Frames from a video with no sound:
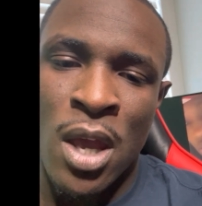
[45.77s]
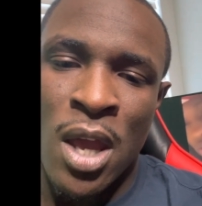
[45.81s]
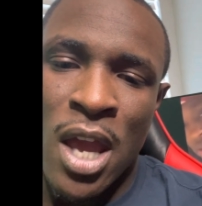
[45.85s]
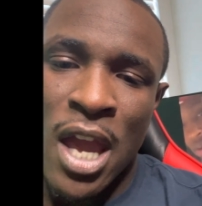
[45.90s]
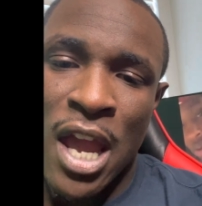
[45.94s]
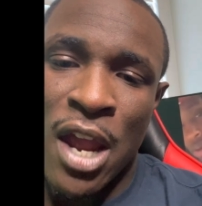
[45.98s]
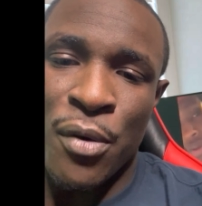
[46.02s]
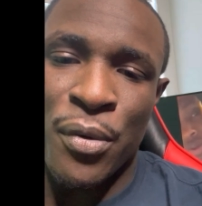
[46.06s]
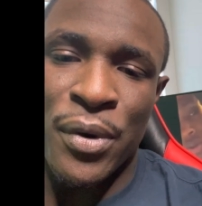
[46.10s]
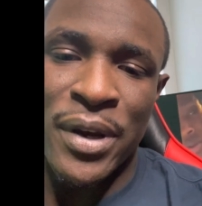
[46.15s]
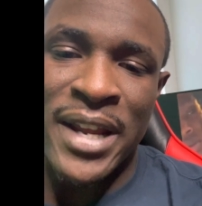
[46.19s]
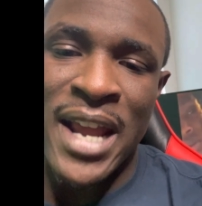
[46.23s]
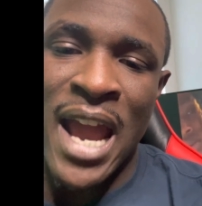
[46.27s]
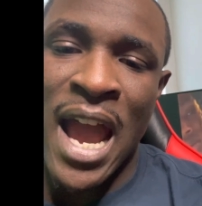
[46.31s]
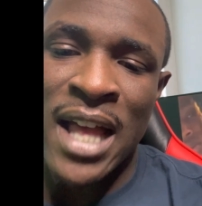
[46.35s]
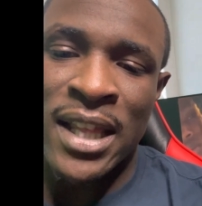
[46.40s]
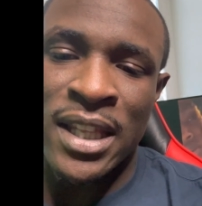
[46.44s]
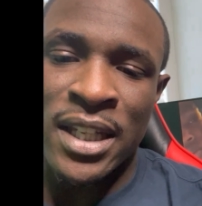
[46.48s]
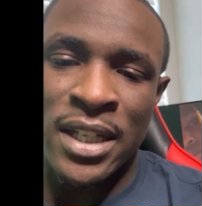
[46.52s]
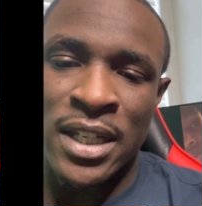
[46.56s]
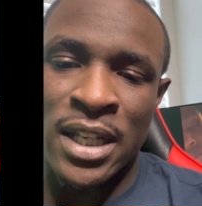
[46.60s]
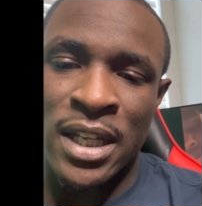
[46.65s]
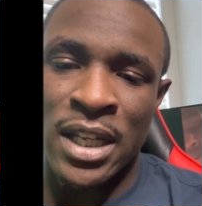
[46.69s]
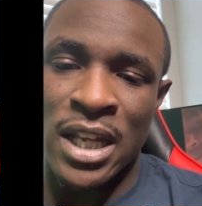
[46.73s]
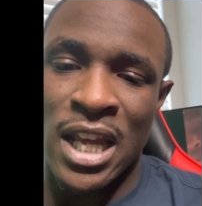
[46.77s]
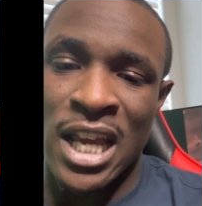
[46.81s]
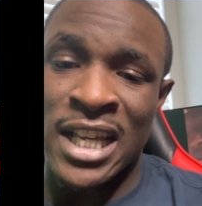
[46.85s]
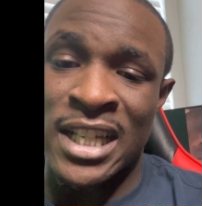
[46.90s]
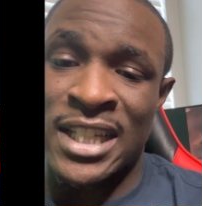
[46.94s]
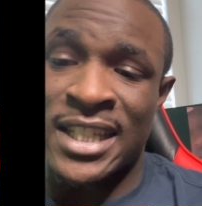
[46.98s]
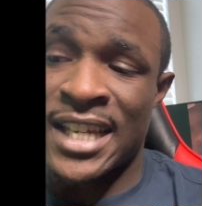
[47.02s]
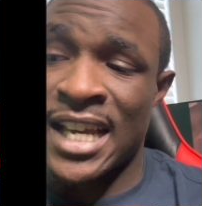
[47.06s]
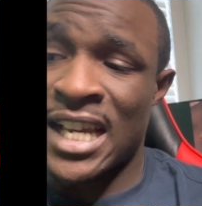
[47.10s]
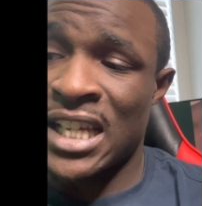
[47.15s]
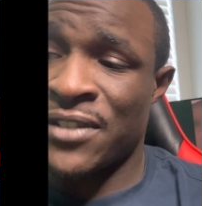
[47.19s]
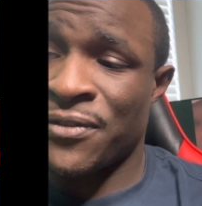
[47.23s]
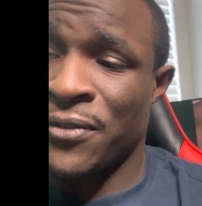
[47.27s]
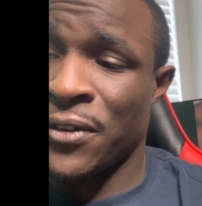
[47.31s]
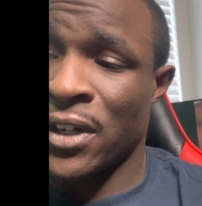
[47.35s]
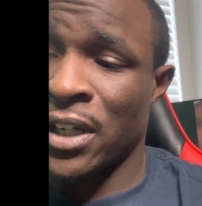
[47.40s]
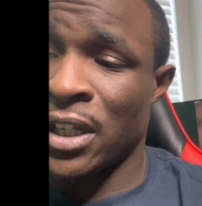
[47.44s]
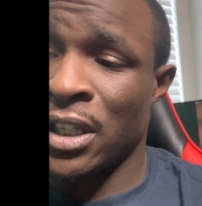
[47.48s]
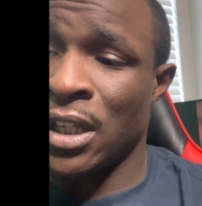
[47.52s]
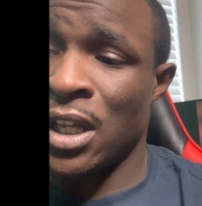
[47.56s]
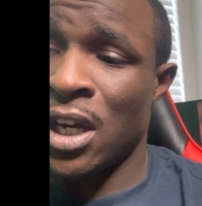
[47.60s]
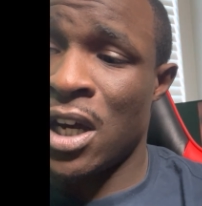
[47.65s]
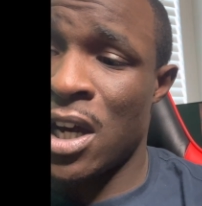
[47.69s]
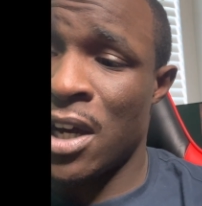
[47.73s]
In reality, it's just for the
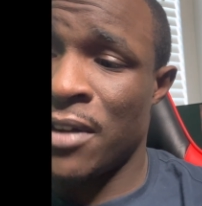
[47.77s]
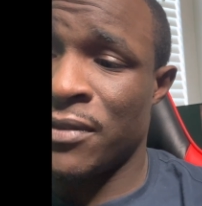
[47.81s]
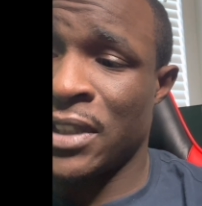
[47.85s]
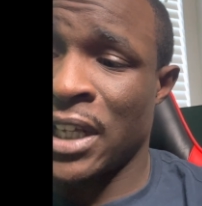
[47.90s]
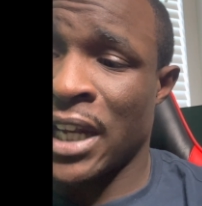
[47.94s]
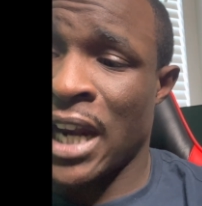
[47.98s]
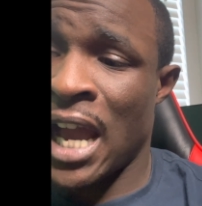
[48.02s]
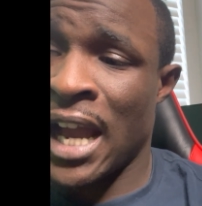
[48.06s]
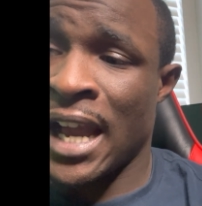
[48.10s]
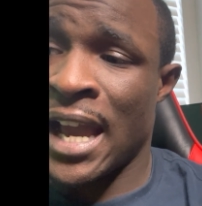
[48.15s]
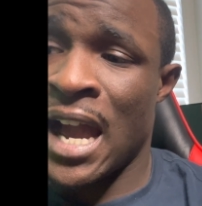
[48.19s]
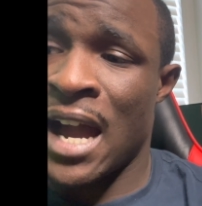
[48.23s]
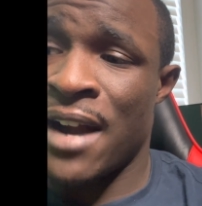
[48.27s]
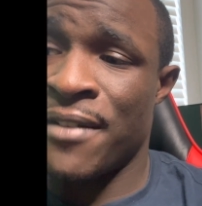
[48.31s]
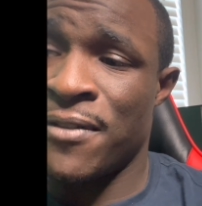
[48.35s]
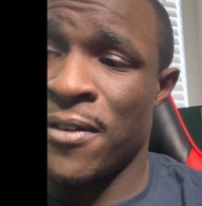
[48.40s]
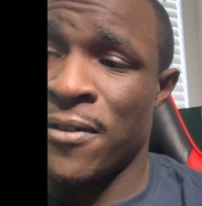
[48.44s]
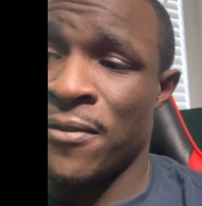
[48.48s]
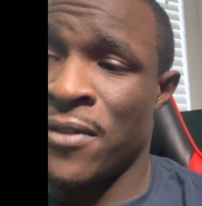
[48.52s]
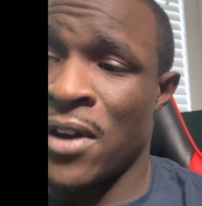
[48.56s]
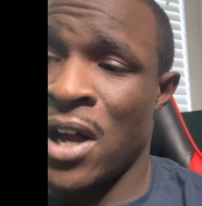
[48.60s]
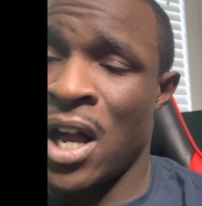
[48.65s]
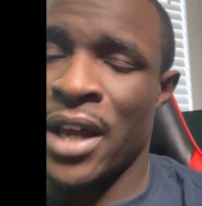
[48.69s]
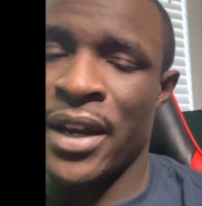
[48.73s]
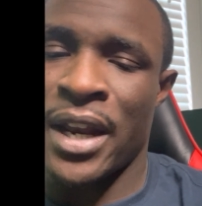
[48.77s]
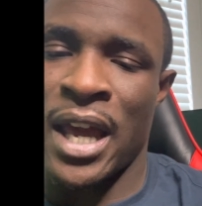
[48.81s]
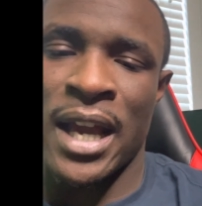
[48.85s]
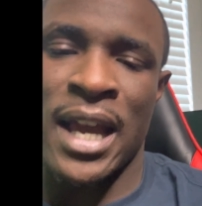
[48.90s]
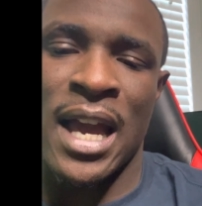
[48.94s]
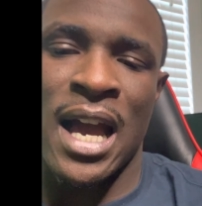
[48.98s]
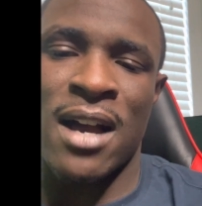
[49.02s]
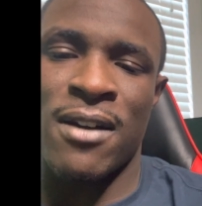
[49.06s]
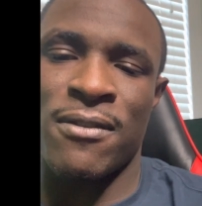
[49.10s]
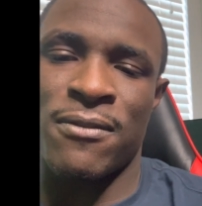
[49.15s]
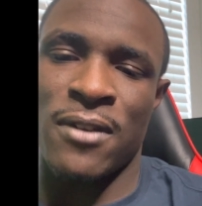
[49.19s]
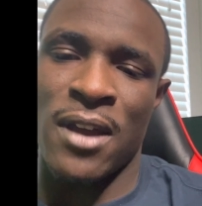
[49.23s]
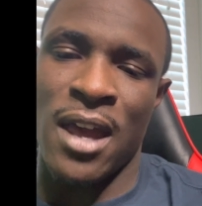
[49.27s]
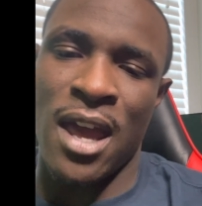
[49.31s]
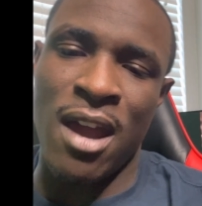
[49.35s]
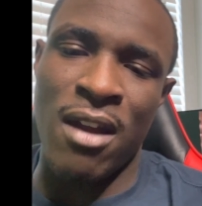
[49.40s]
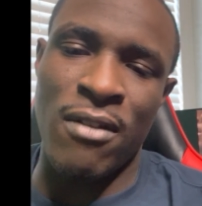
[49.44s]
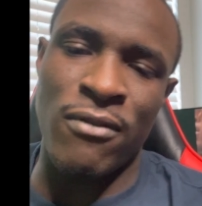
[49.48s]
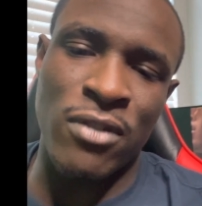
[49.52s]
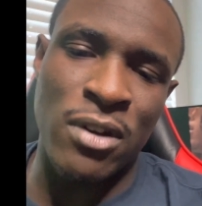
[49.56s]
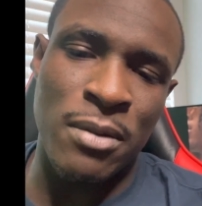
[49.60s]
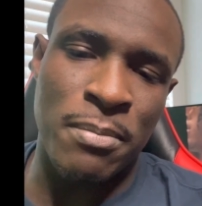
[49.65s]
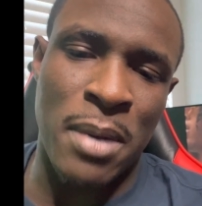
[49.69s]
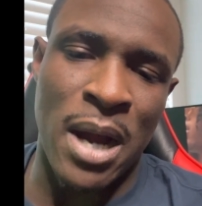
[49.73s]
love that I got for Von. I got for
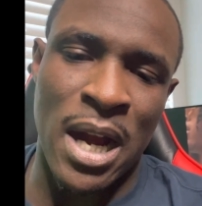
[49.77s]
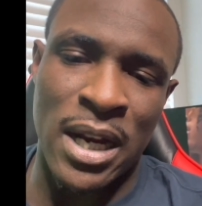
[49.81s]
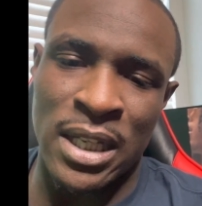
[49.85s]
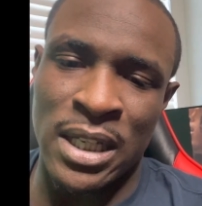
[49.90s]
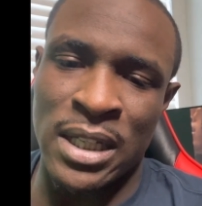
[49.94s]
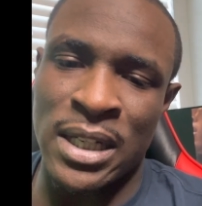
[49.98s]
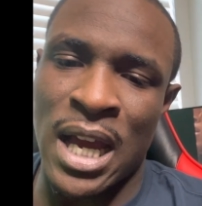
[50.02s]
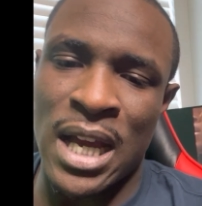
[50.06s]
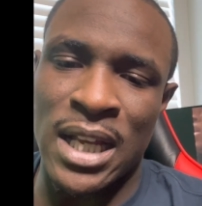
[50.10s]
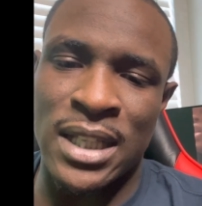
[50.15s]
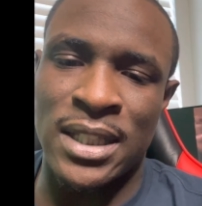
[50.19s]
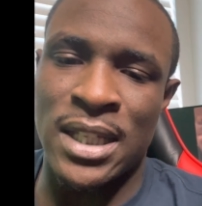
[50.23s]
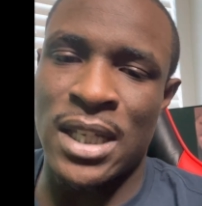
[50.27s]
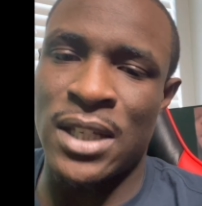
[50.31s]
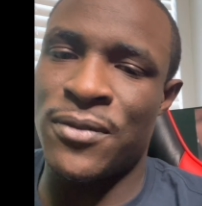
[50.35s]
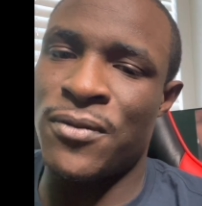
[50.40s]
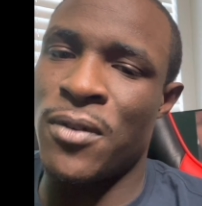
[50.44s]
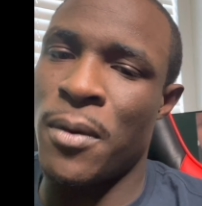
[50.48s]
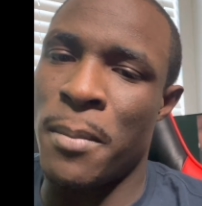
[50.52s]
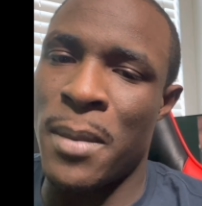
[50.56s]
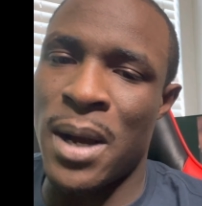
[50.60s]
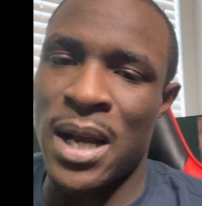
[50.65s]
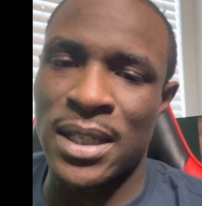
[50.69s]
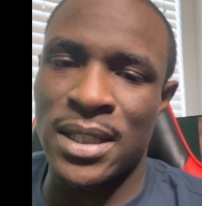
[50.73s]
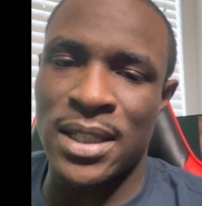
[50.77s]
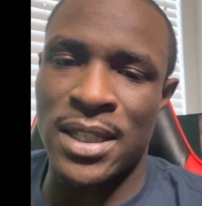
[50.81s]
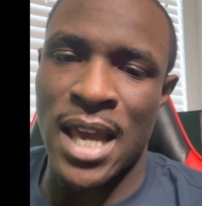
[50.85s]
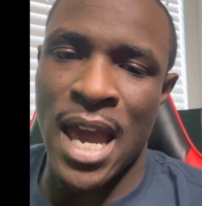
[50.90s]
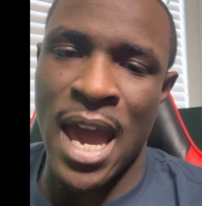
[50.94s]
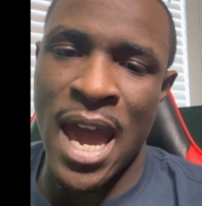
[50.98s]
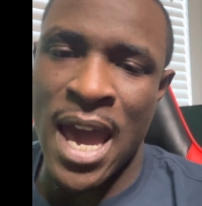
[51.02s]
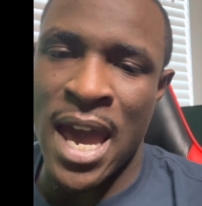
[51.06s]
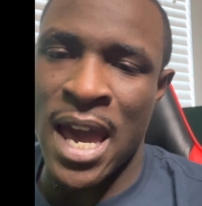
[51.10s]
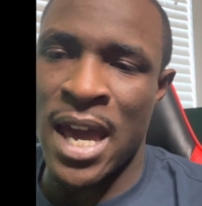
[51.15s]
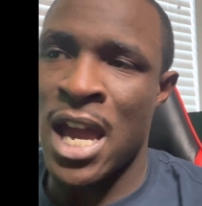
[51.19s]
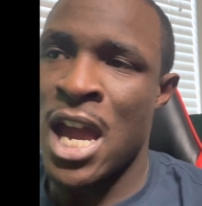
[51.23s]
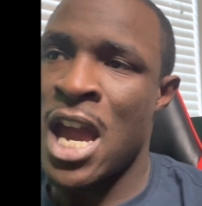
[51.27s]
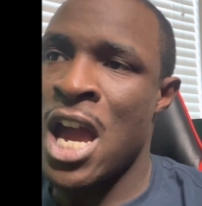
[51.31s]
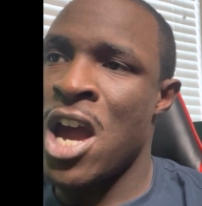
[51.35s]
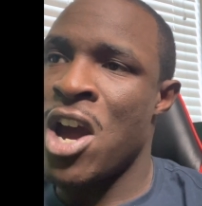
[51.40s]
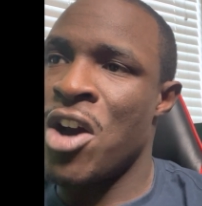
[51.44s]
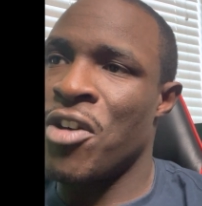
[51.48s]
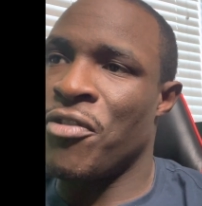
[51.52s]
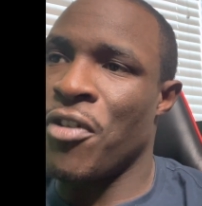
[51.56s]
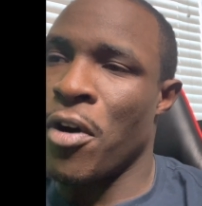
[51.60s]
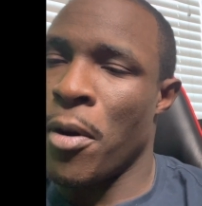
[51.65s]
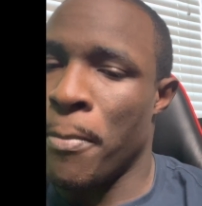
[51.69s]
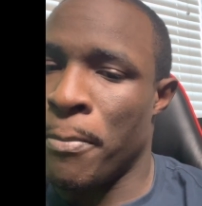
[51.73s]
everybody, not just for my side,
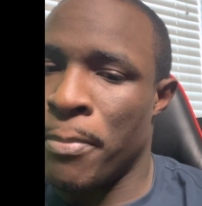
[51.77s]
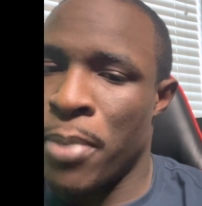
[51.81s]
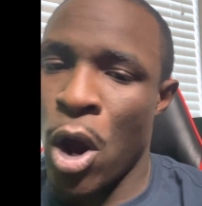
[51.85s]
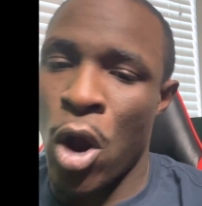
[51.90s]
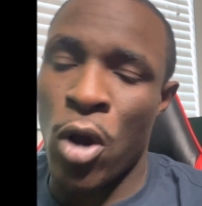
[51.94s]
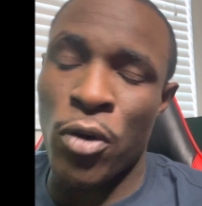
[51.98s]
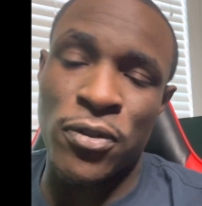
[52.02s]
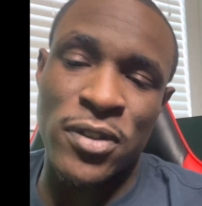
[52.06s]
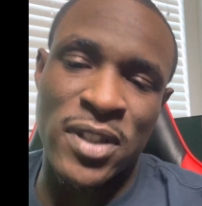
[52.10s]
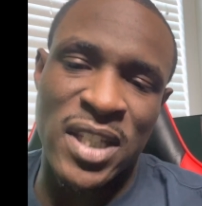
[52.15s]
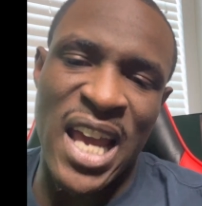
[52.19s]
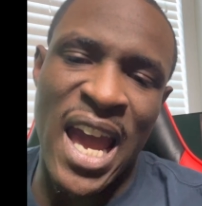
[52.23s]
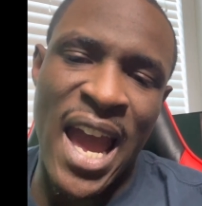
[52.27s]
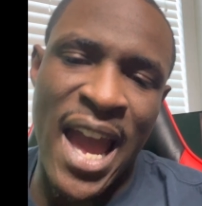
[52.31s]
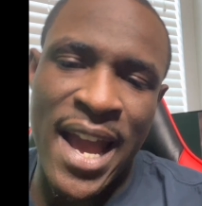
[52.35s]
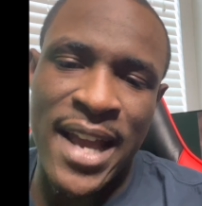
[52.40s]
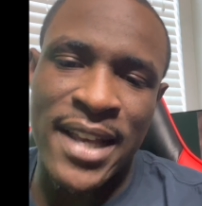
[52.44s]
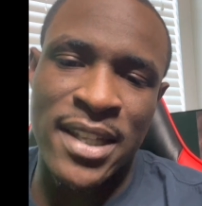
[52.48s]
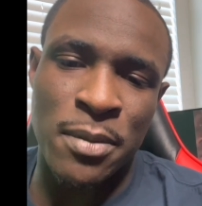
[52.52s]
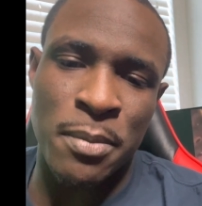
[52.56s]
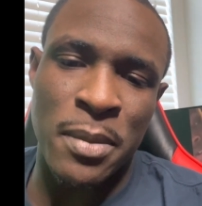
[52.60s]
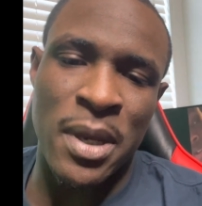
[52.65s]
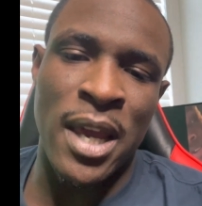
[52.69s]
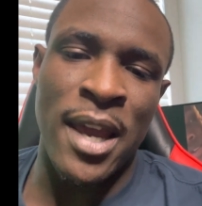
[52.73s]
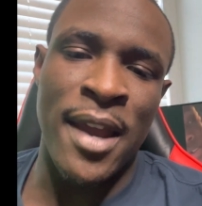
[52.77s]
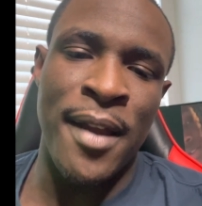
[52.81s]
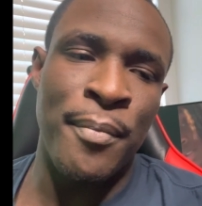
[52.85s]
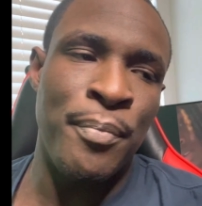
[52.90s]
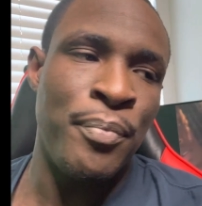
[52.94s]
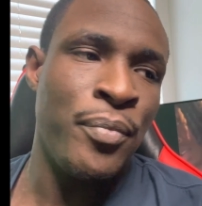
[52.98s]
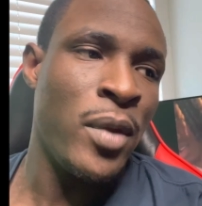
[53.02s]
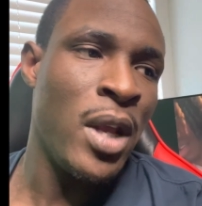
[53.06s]
for both sides, man.